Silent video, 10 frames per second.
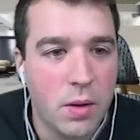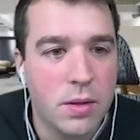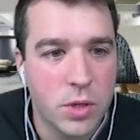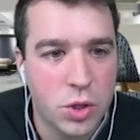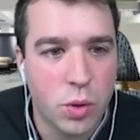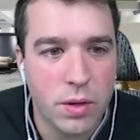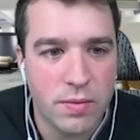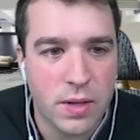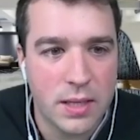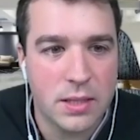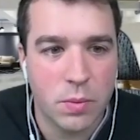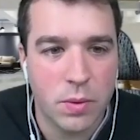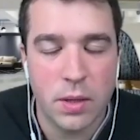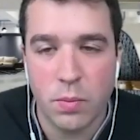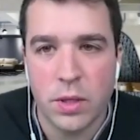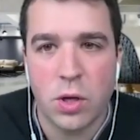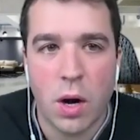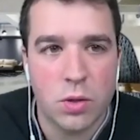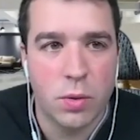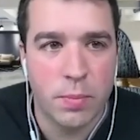The majority of clients that we we
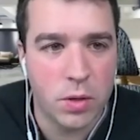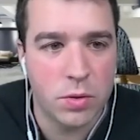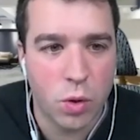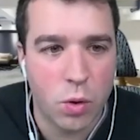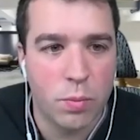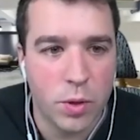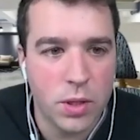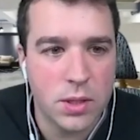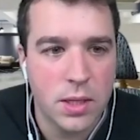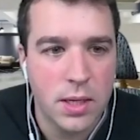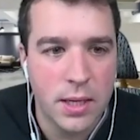talk to about Zoho Books,